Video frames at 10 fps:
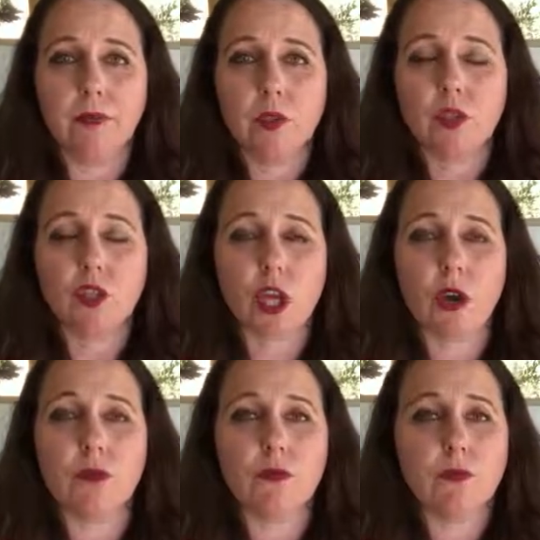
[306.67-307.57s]

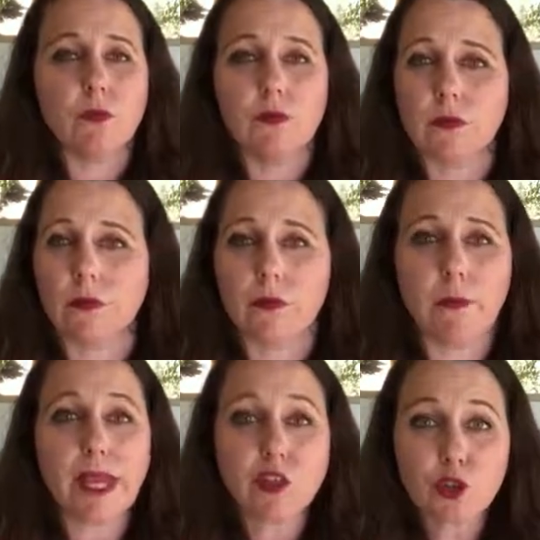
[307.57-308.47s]
So
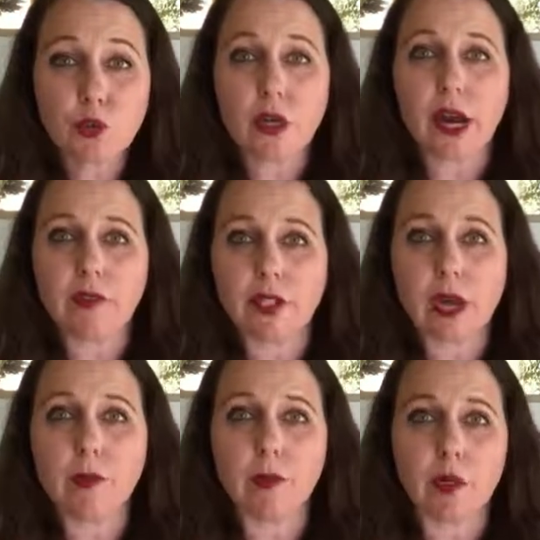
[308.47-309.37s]
make sure every
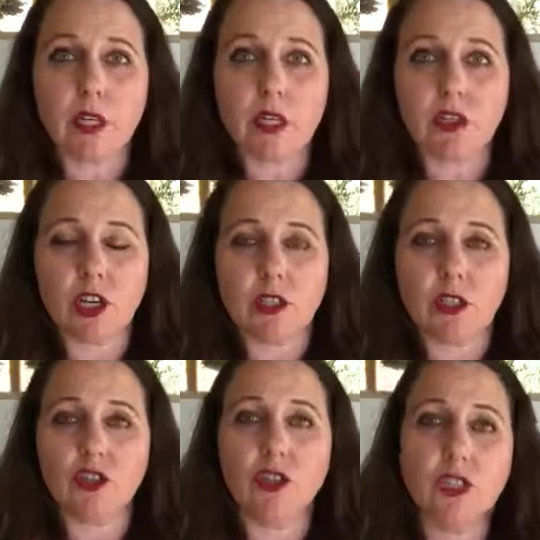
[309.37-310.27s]
time you book an
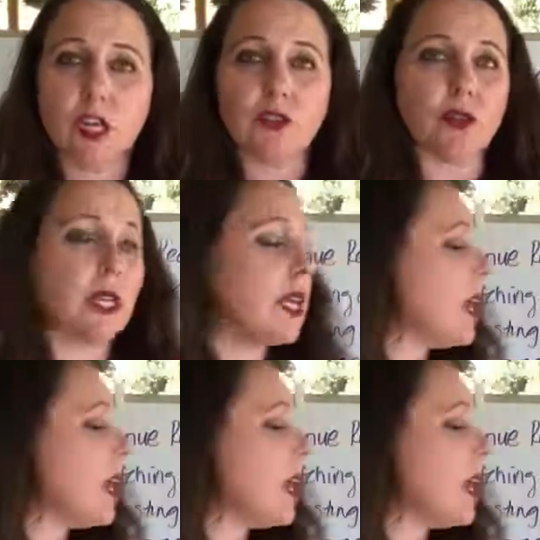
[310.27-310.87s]
adjusting journal entry